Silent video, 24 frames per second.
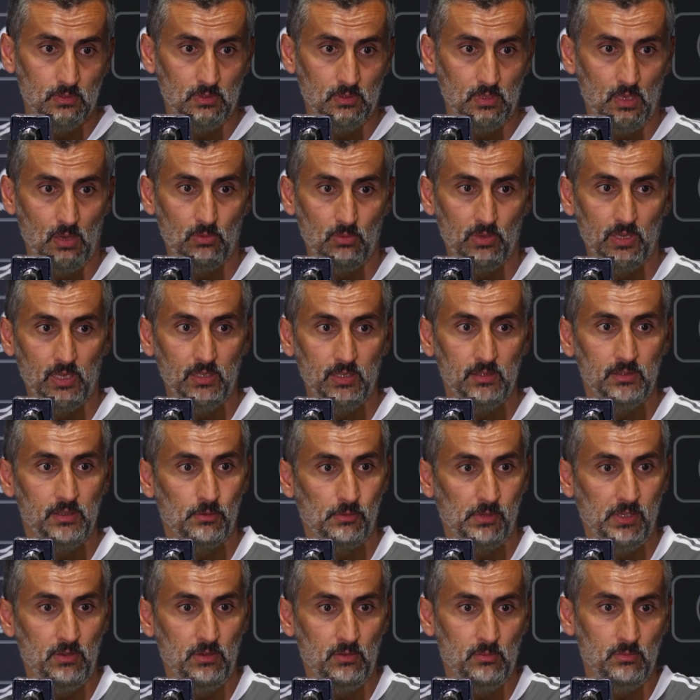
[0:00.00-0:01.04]
Now getting the
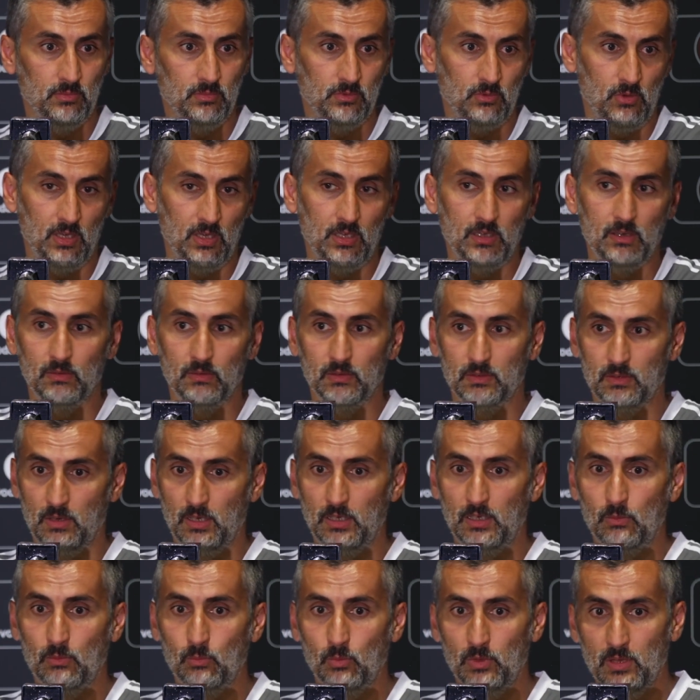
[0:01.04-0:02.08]
rhythm,
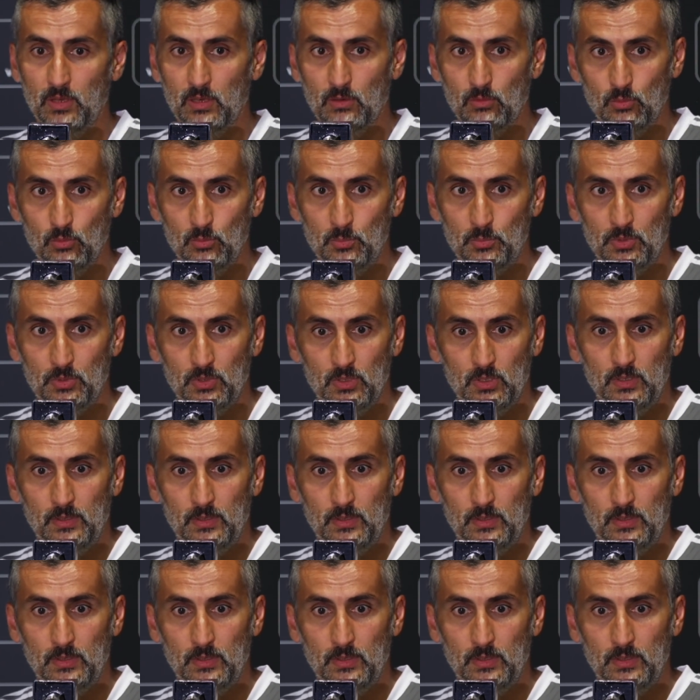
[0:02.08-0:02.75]
training with the group,